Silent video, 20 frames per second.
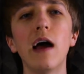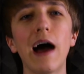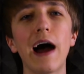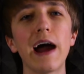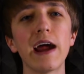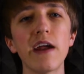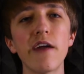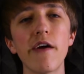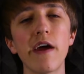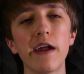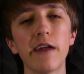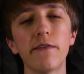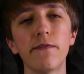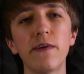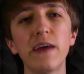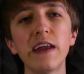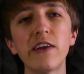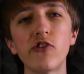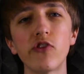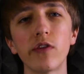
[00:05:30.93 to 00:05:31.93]
higher end
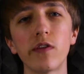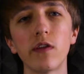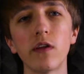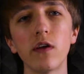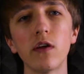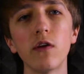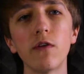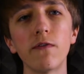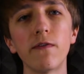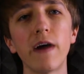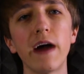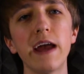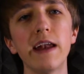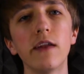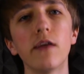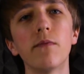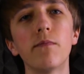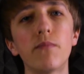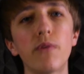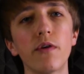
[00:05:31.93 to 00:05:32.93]
features you
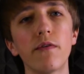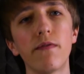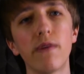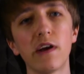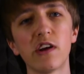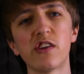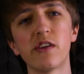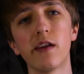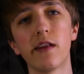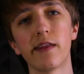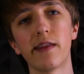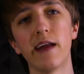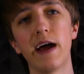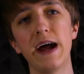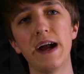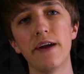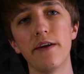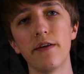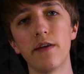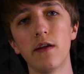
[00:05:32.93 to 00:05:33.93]
find on professional
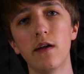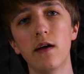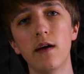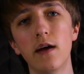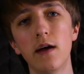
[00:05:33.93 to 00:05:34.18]
sliders,